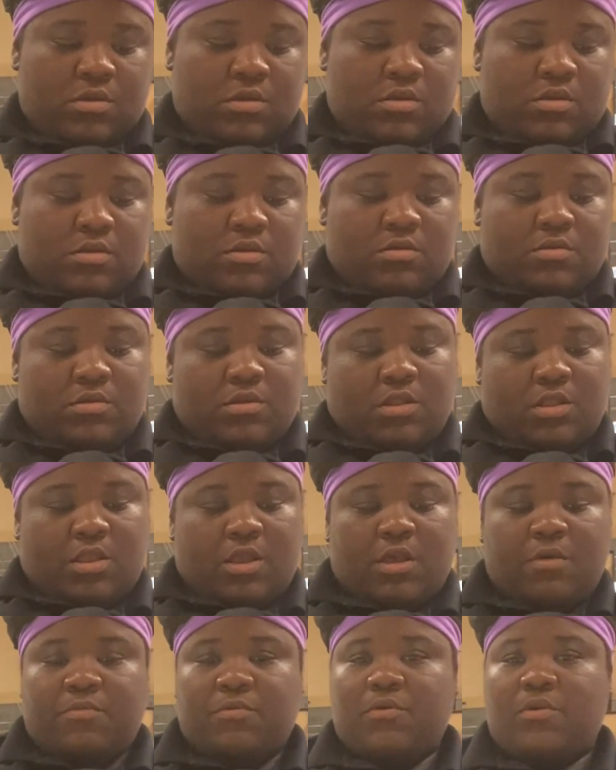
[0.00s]
Now we're
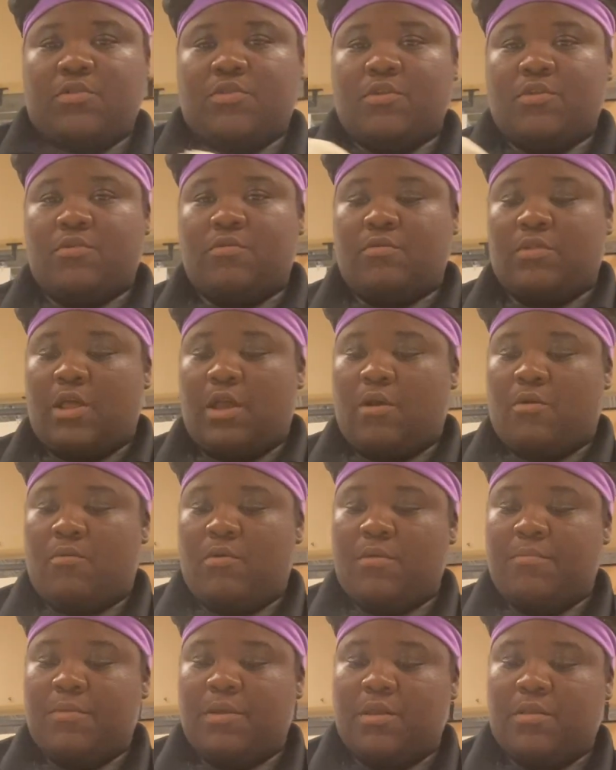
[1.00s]
going to take a scoop of
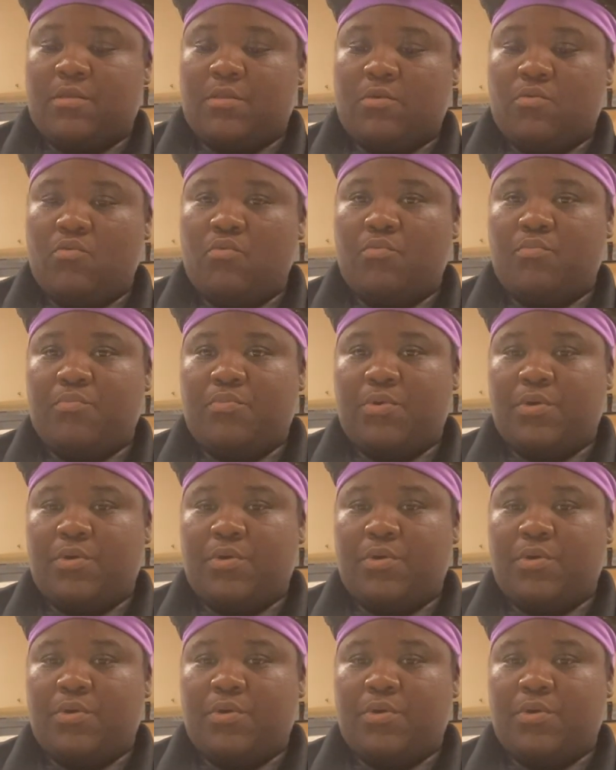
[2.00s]
icing